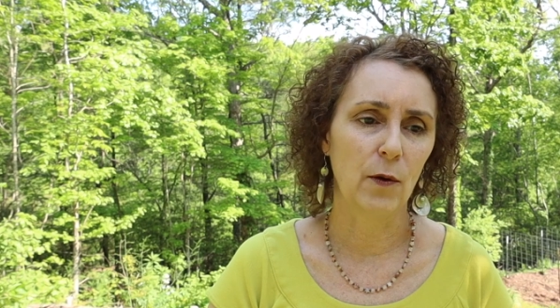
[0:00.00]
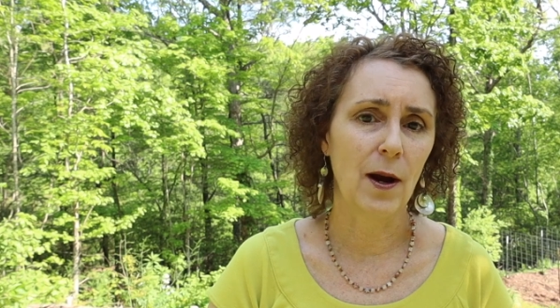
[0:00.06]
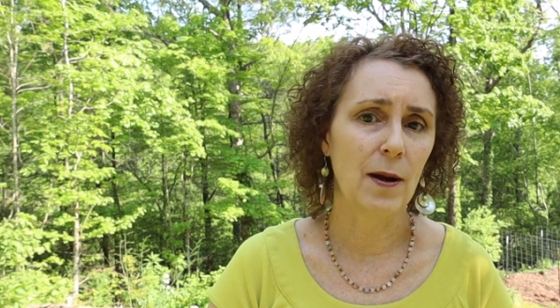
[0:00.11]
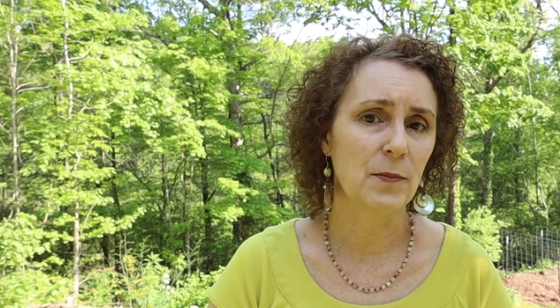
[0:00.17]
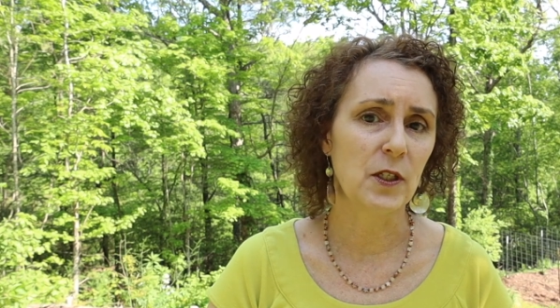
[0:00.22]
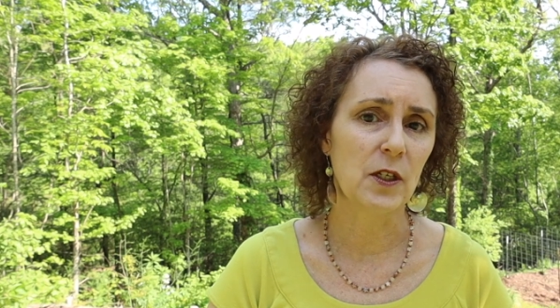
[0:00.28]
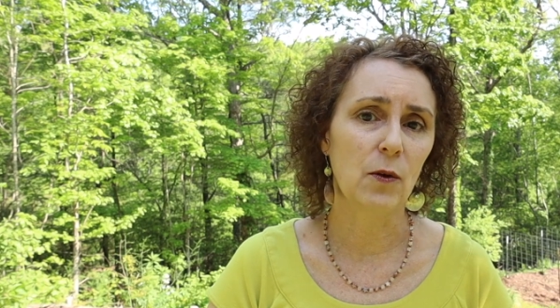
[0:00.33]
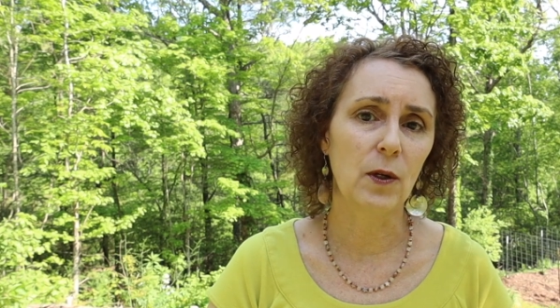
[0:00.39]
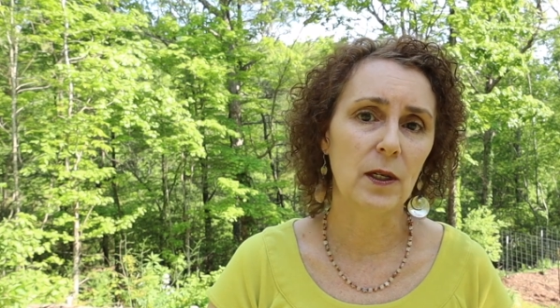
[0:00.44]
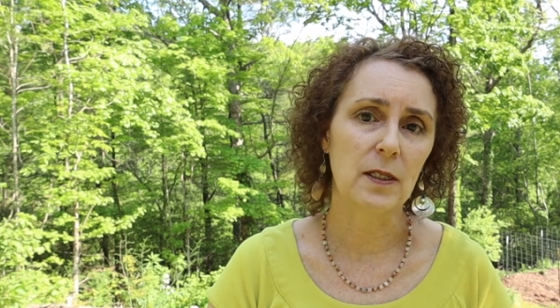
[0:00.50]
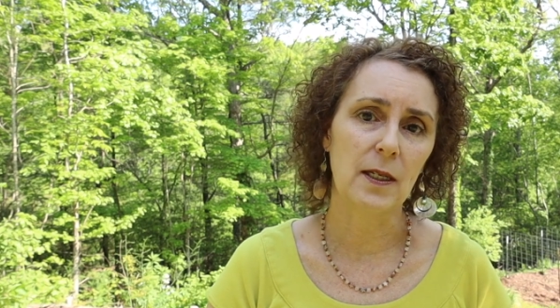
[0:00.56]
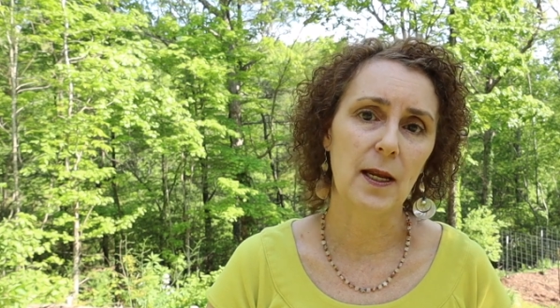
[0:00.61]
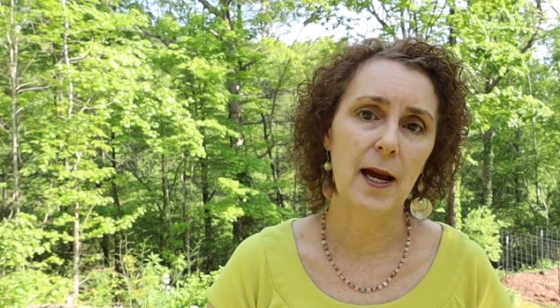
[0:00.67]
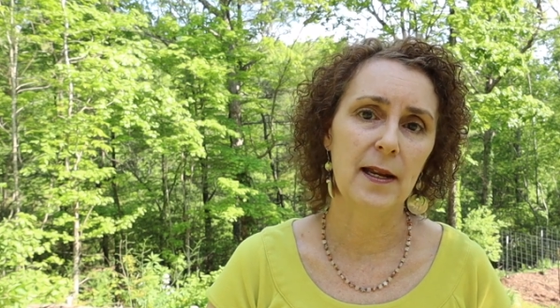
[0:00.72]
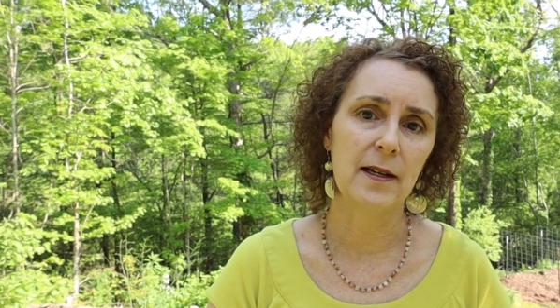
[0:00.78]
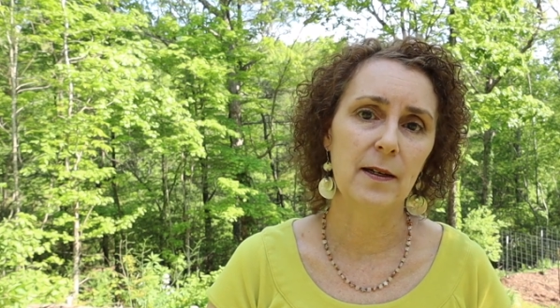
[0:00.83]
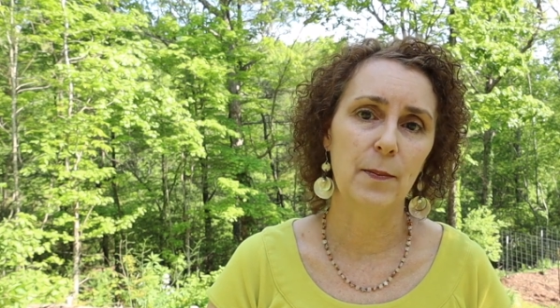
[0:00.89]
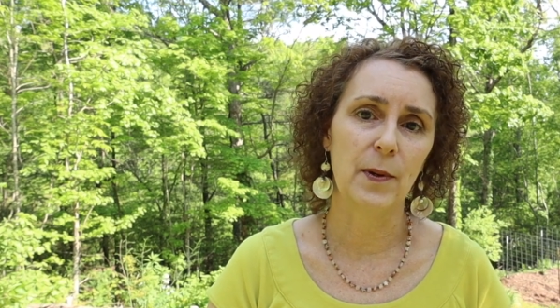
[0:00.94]
I'm so
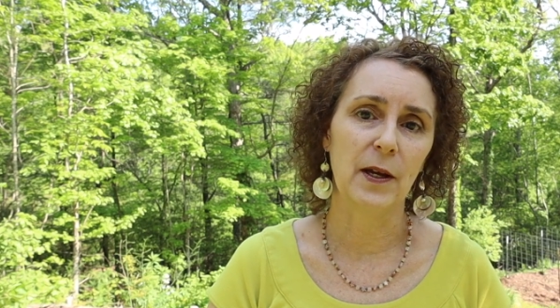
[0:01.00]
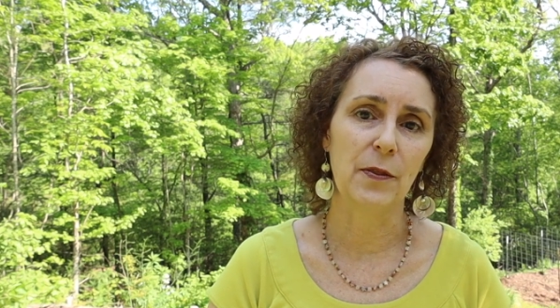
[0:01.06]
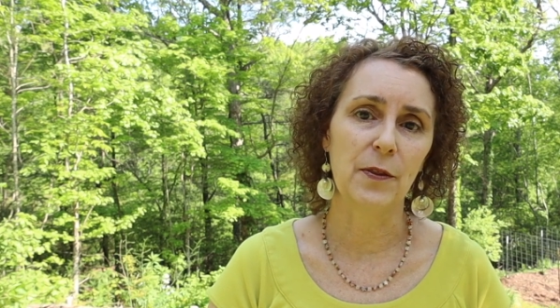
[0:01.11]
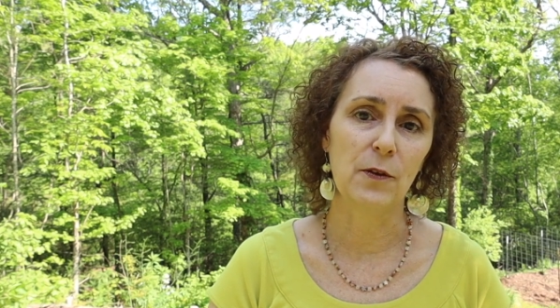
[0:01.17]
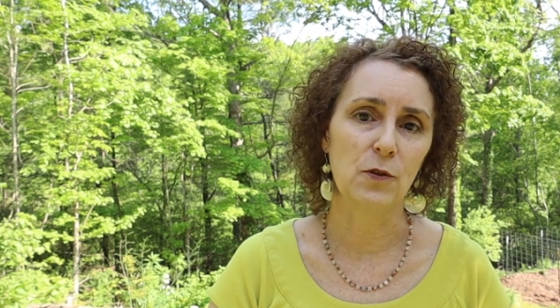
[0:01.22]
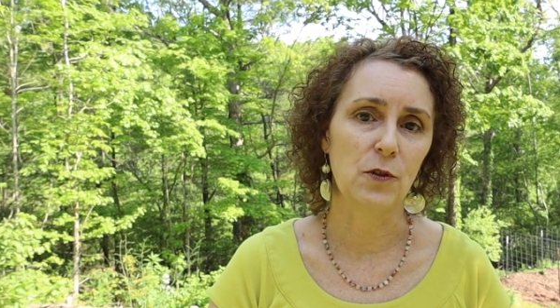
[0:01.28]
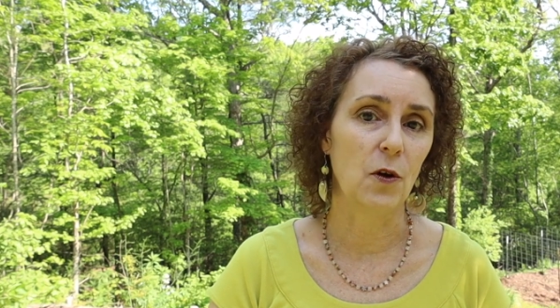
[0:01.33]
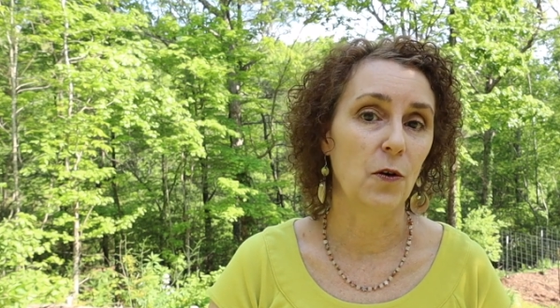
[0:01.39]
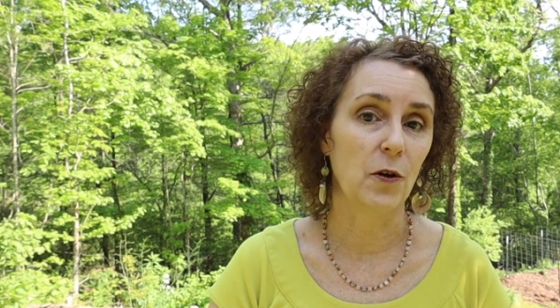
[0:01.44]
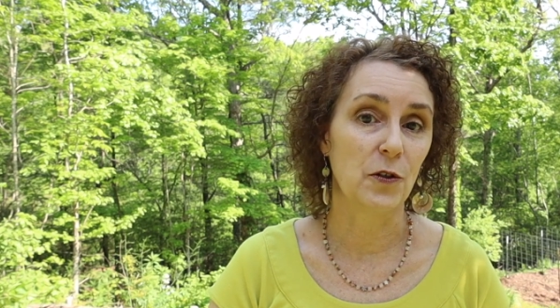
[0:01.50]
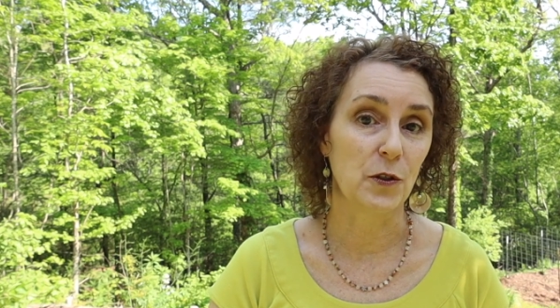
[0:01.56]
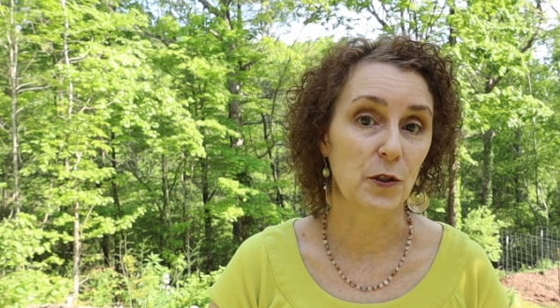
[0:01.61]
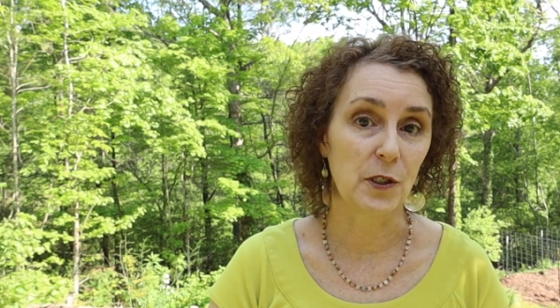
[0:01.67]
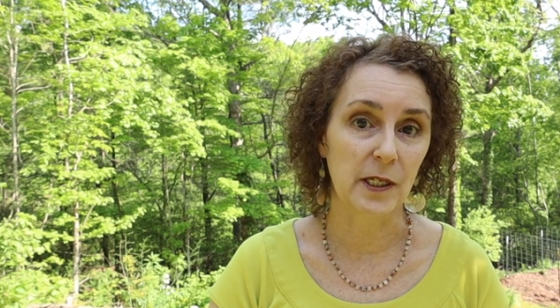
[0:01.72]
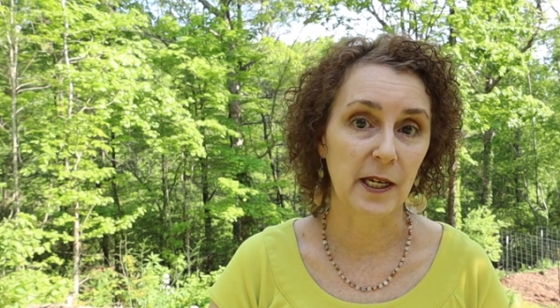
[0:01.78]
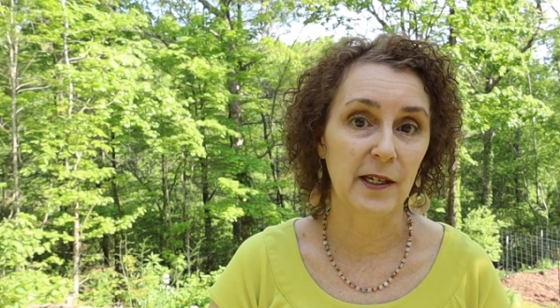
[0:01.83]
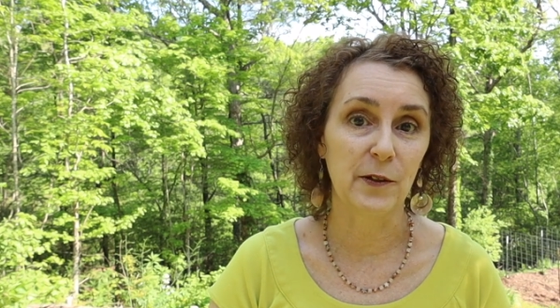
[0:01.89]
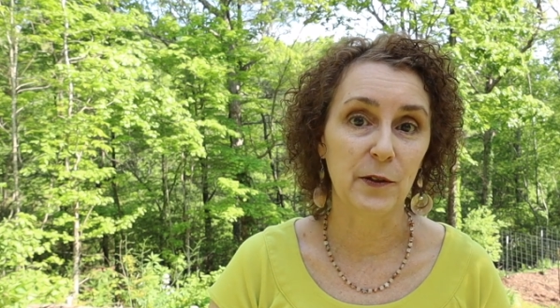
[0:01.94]
excited about those orange
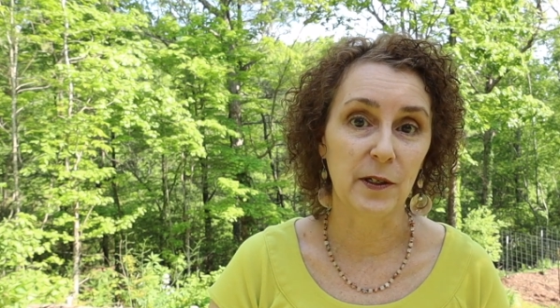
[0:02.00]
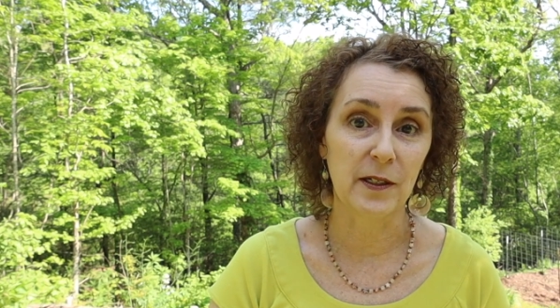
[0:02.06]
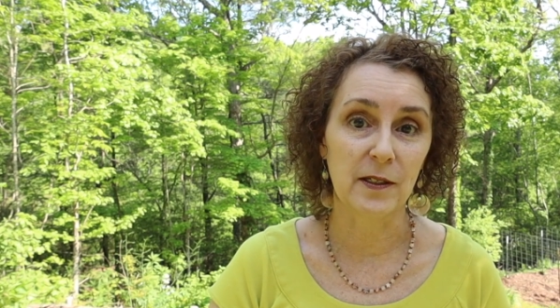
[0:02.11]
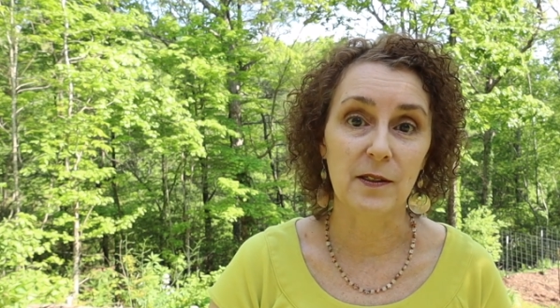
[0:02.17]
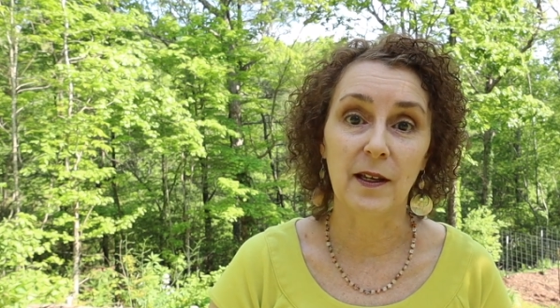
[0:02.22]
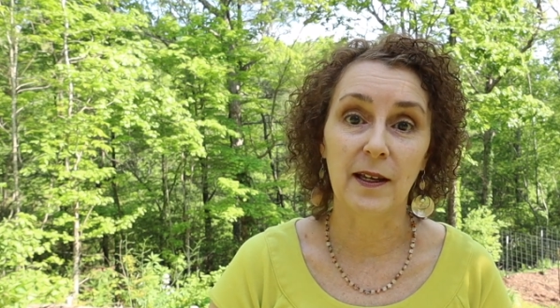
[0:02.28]
azaleas,